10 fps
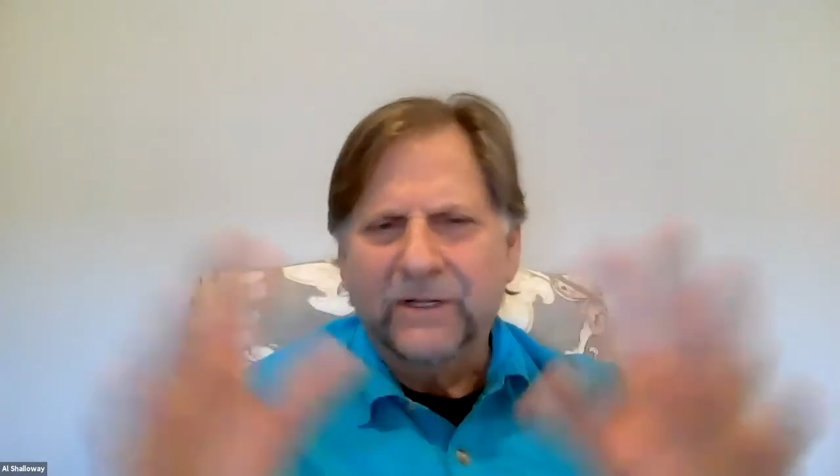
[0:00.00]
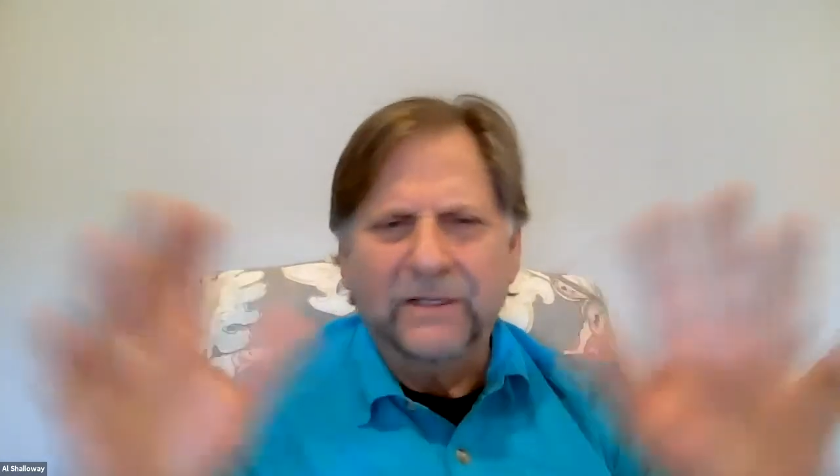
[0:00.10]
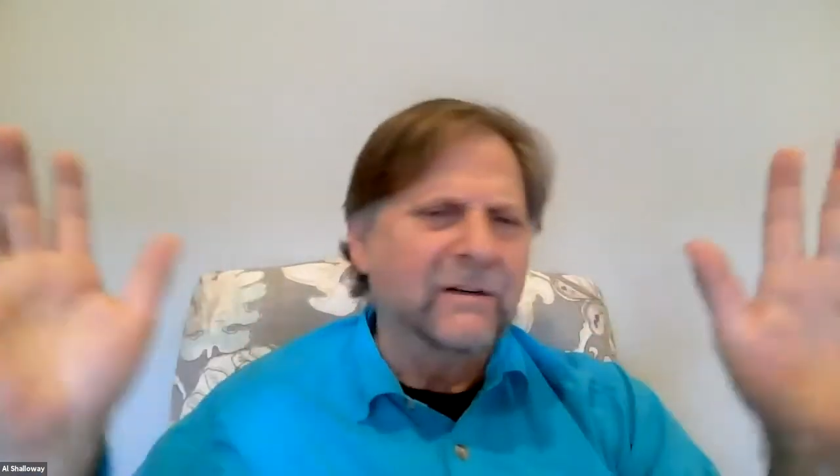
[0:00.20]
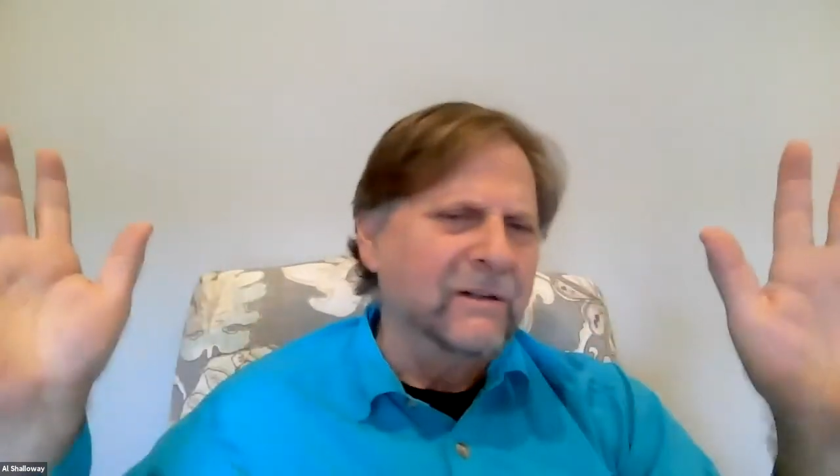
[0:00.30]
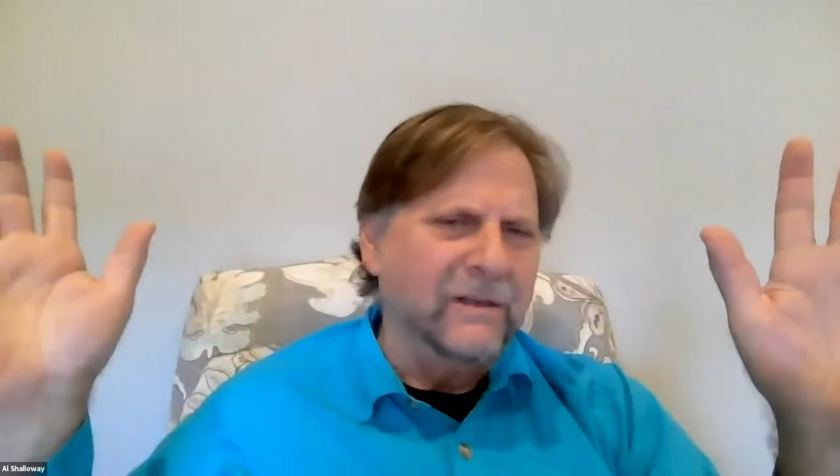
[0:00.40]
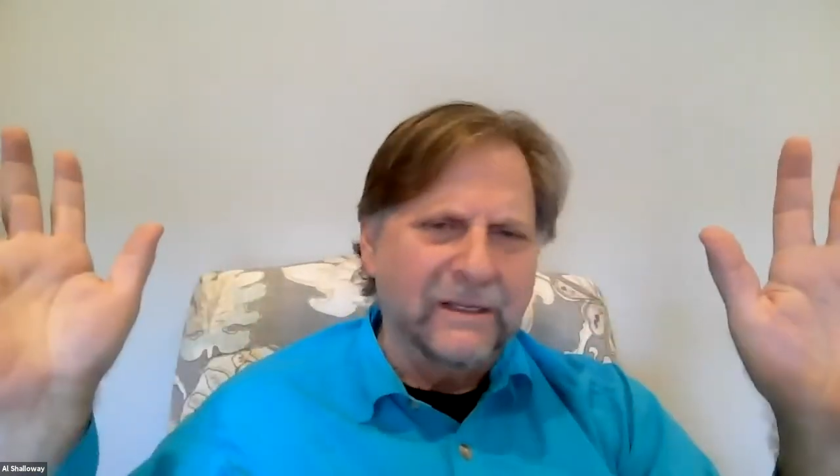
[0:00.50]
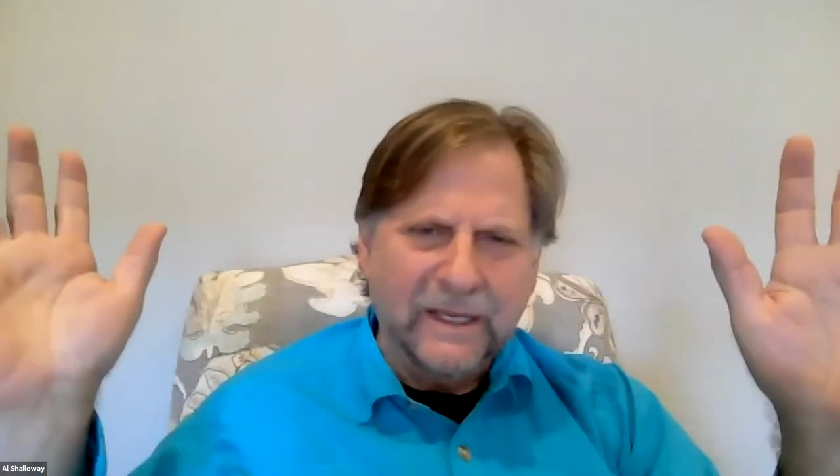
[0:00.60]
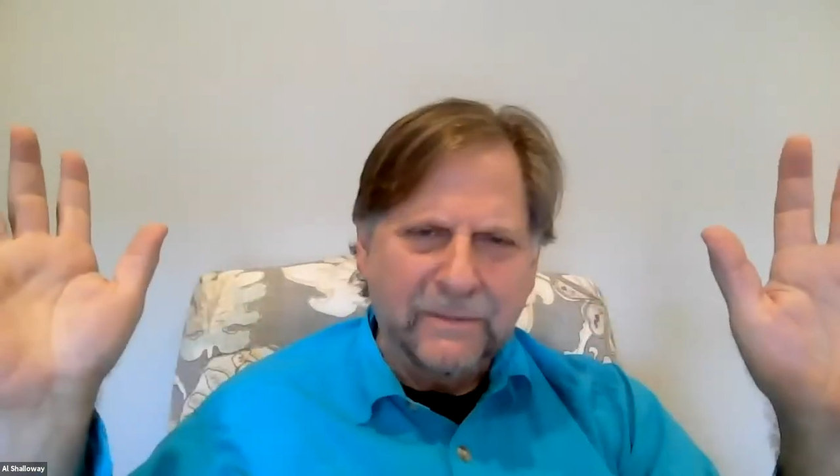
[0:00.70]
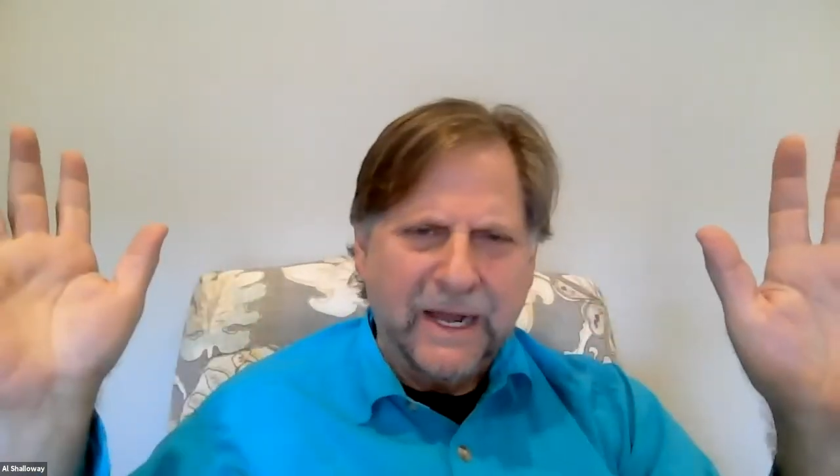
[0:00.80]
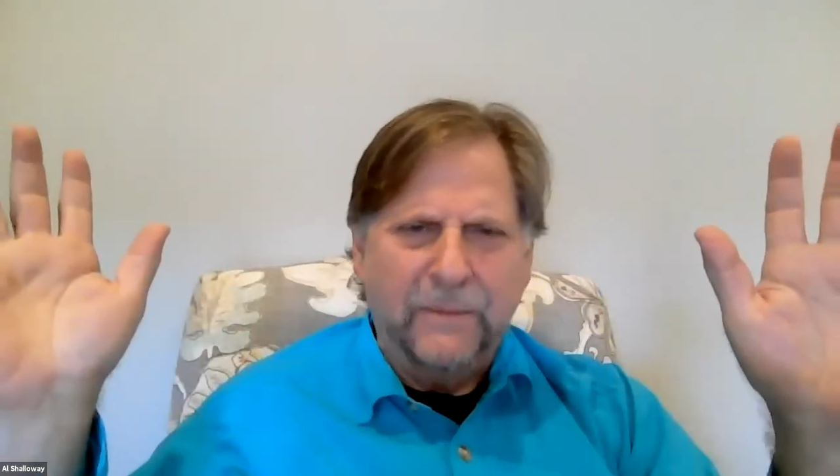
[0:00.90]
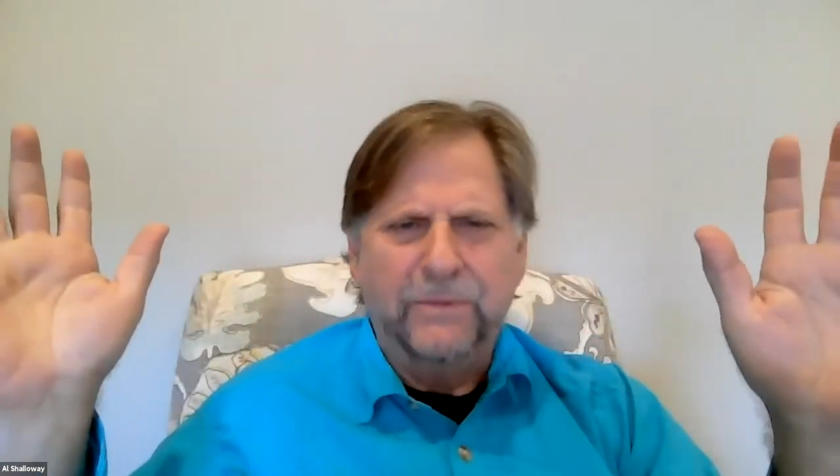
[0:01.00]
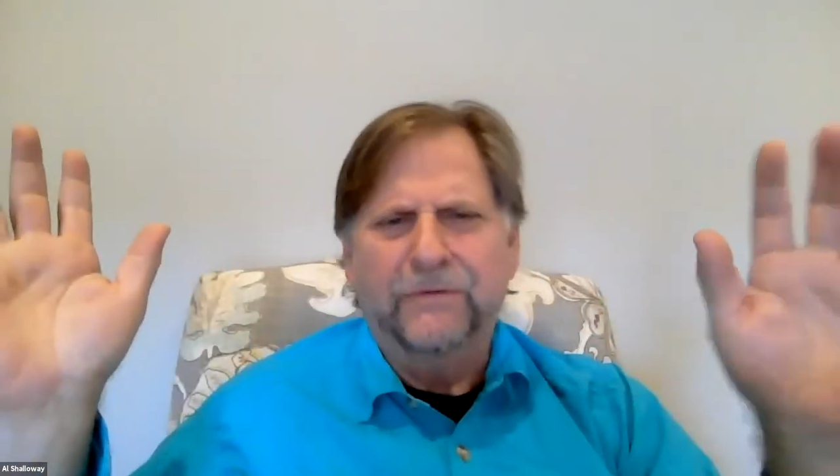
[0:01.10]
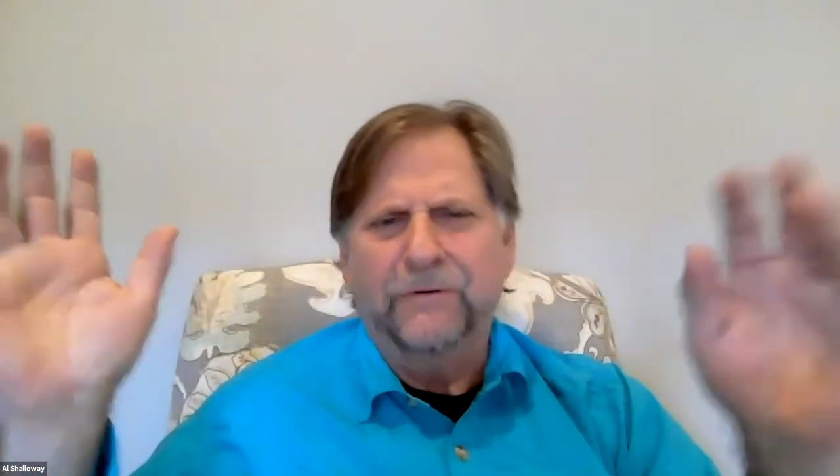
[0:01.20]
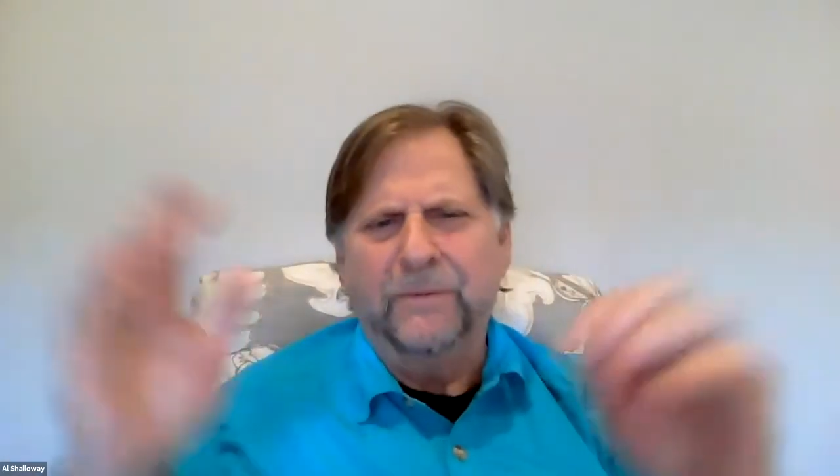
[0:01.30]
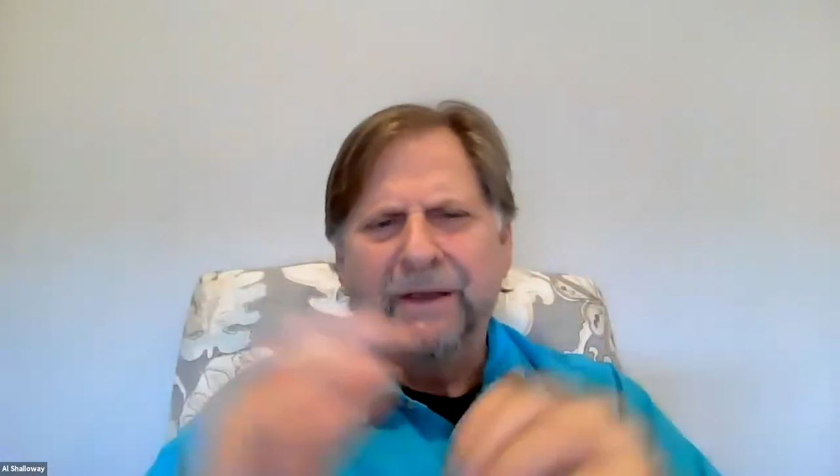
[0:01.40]
Clearly, they
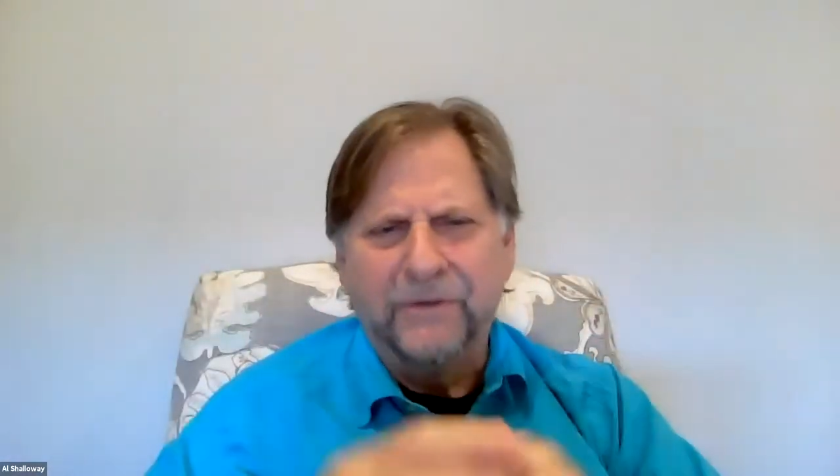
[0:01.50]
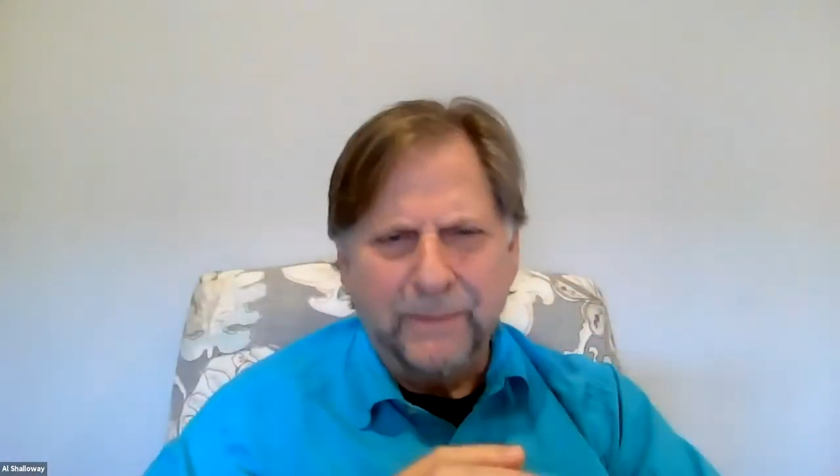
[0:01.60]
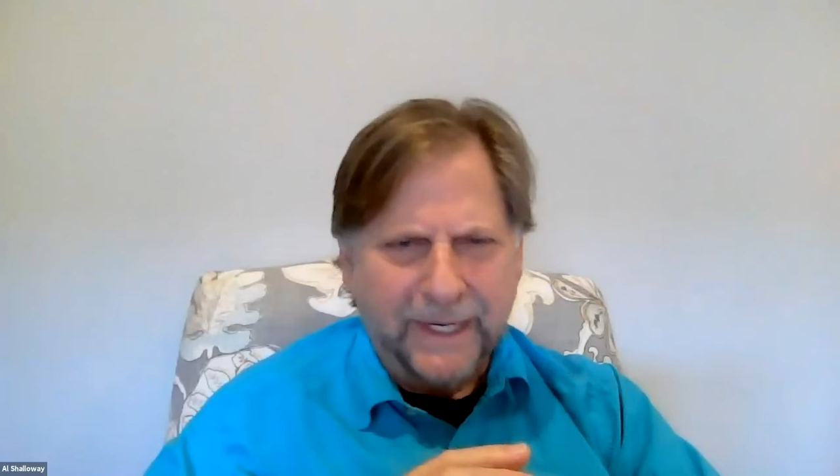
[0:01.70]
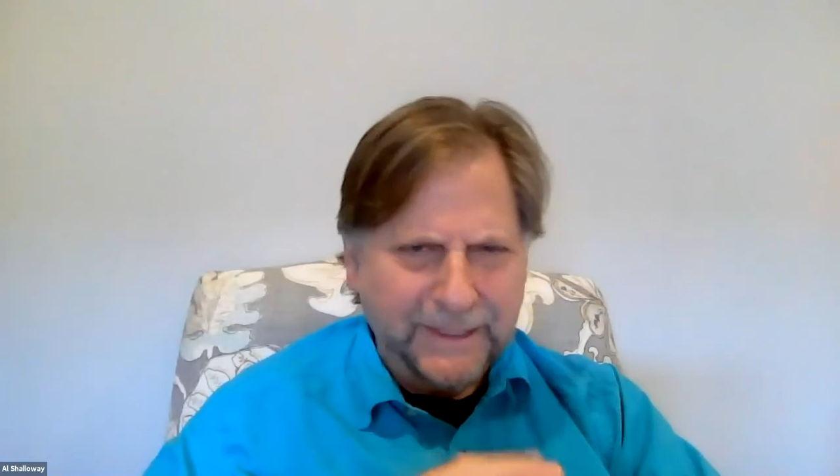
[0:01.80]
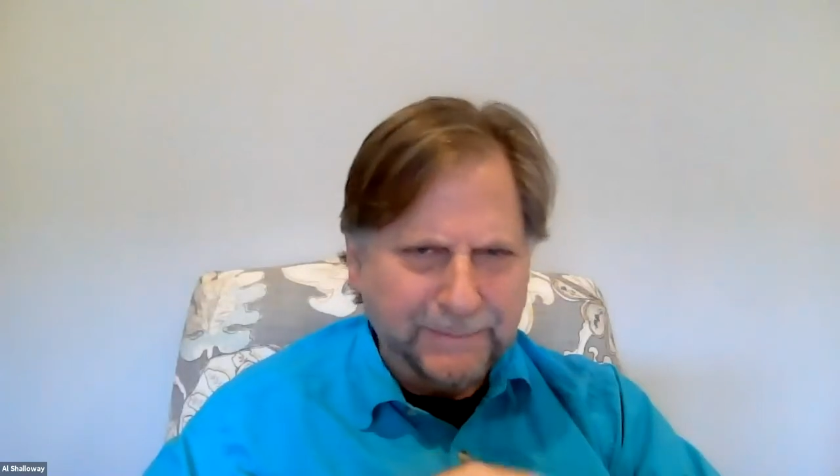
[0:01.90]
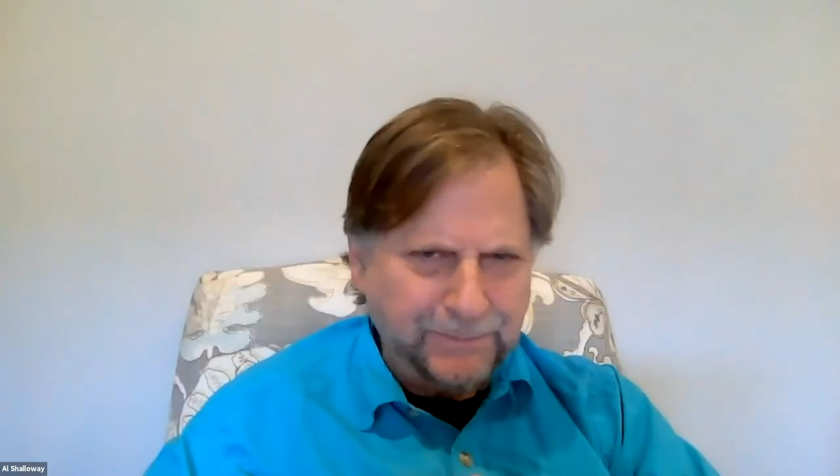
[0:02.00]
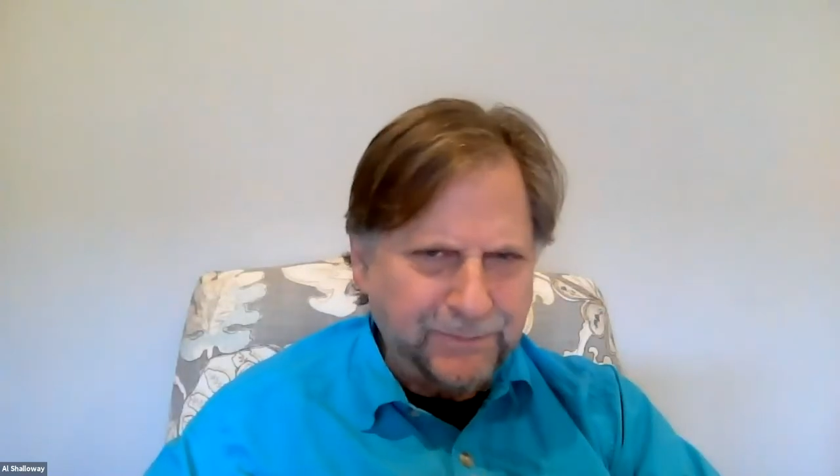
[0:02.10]
outperformed everybody,